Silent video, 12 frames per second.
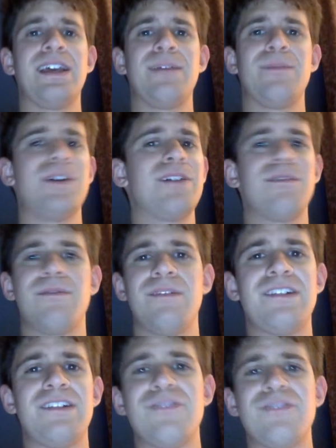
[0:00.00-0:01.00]
But
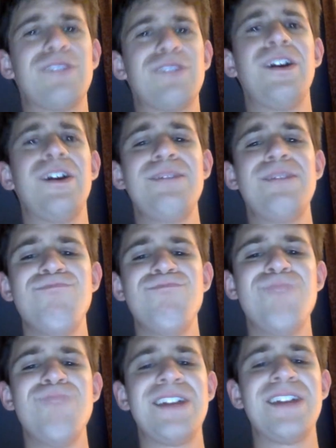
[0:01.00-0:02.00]
like I said, just very
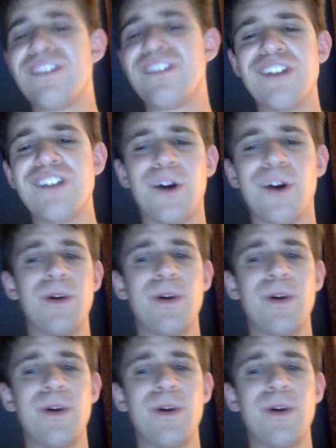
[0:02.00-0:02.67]
mid-show.